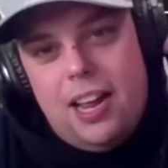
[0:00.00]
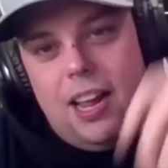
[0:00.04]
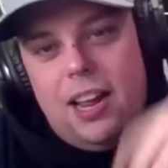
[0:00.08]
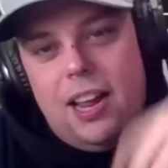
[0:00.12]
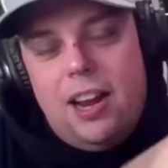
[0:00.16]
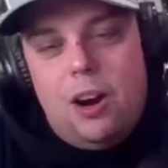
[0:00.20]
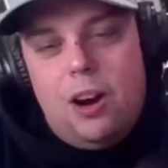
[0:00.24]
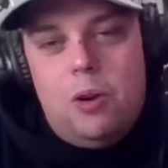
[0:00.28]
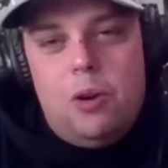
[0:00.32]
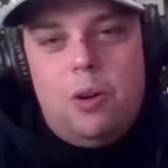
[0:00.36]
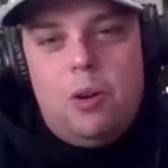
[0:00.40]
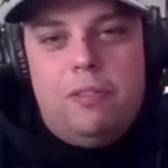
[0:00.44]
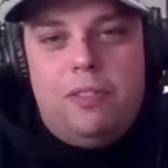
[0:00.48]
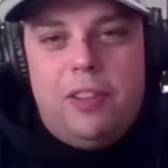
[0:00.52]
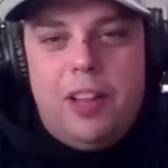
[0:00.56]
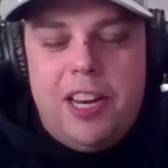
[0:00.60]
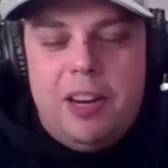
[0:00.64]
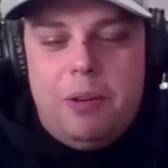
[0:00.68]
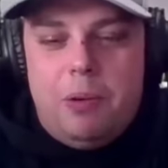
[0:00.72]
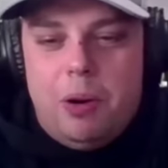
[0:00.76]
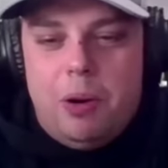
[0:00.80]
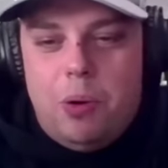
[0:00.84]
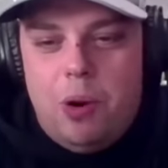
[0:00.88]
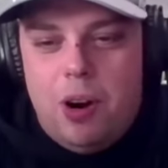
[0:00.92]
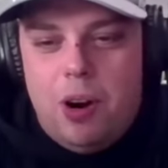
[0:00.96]
don't know if
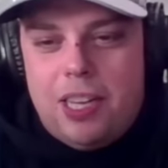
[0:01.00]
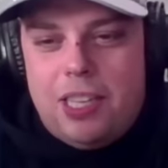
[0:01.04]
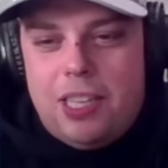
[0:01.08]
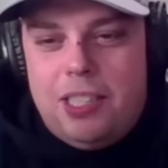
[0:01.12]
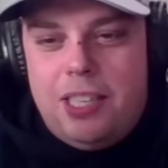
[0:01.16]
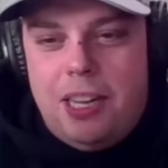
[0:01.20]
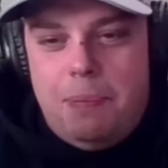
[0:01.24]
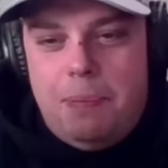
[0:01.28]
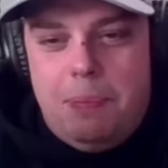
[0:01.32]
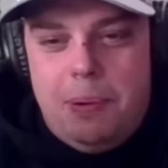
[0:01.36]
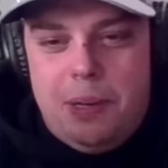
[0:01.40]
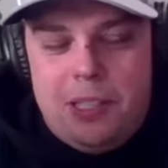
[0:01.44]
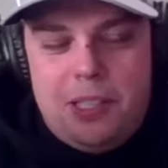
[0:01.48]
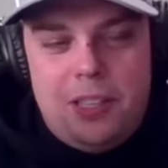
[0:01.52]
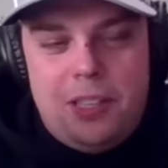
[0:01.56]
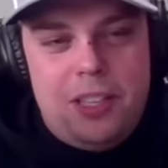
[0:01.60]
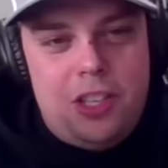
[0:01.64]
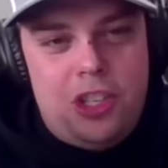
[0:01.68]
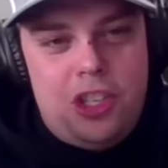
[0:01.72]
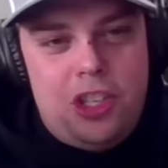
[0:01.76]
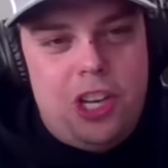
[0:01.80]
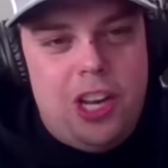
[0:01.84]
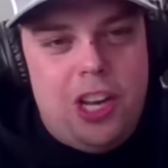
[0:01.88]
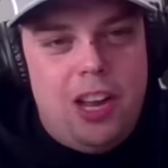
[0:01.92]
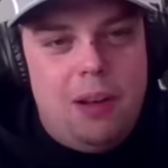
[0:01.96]
Linden would want to step into the
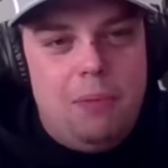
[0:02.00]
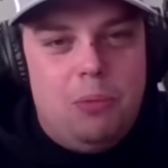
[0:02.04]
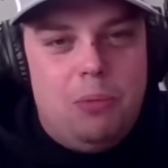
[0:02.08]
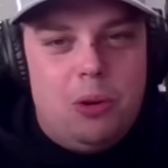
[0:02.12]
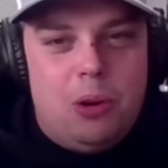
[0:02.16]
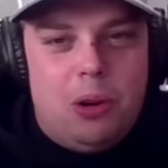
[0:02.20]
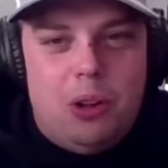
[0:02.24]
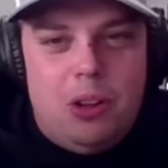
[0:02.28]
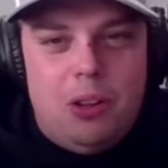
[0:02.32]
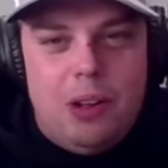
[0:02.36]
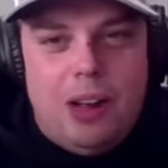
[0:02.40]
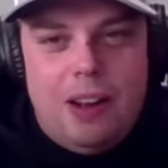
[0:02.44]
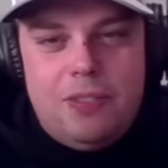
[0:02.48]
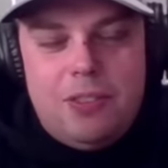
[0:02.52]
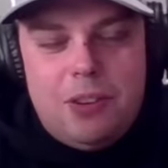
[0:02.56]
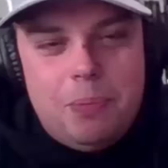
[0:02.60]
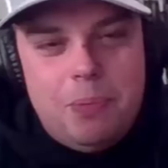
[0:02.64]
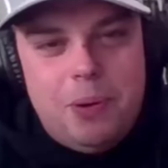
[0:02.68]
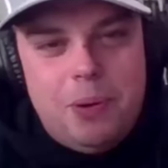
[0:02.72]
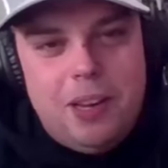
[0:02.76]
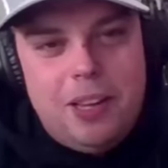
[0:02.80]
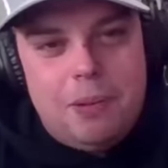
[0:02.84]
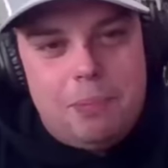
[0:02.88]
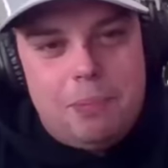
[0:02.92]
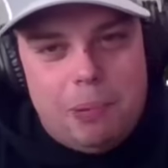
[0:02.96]
GM role after
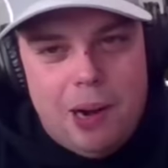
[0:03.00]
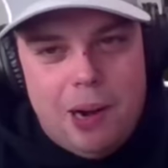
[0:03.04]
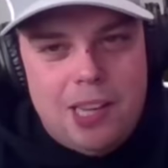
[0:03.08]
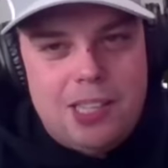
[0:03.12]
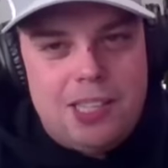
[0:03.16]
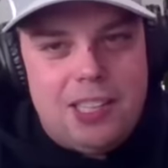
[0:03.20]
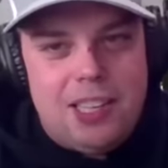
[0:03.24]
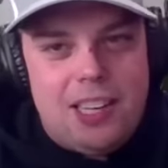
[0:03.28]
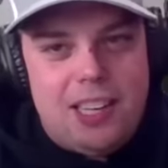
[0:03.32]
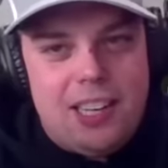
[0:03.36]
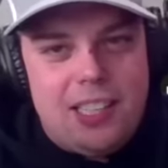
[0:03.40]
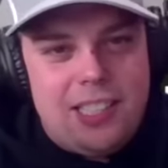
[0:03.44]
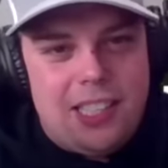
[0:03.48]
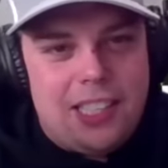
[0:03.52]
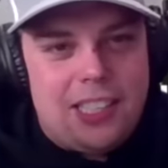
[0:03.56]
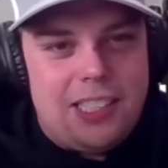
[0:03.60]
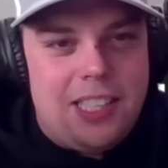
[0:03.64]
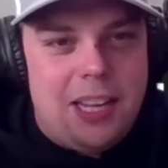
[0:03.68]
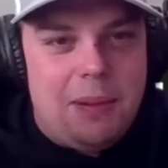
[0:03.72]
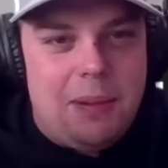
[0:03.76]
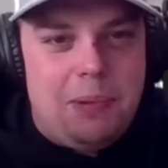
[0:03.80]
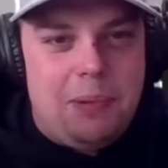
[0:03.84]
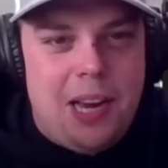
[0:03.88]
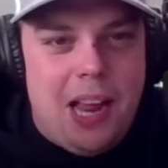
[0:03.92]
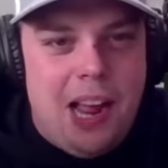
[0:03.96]
being the president. It's like
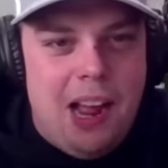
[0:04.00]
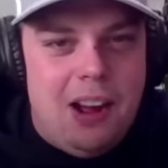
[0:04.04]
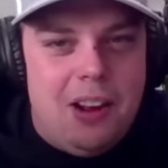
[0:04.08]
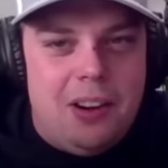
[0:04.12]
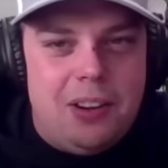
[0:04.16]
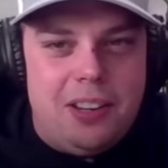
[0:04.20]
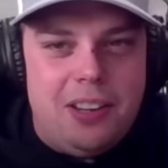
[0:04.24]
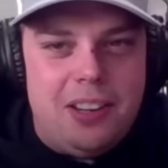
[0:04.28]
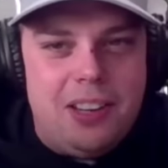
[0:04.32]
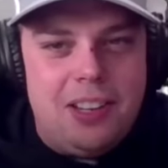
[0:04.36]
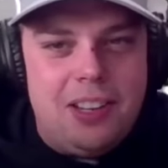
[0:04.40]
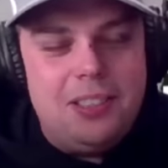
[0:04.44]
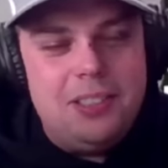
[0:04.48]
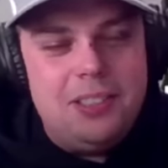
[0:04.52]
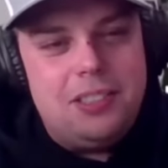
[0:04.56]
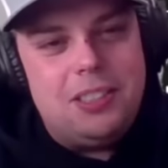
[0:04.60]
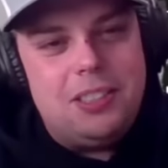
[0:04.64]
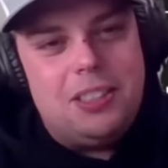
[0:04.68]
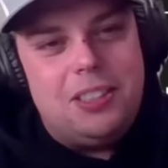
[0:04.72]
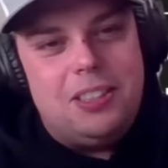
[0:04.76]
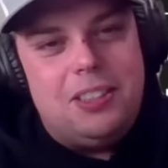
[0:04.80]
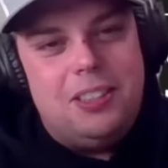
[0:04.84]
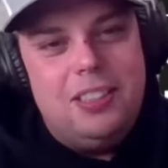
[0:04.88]
step down, So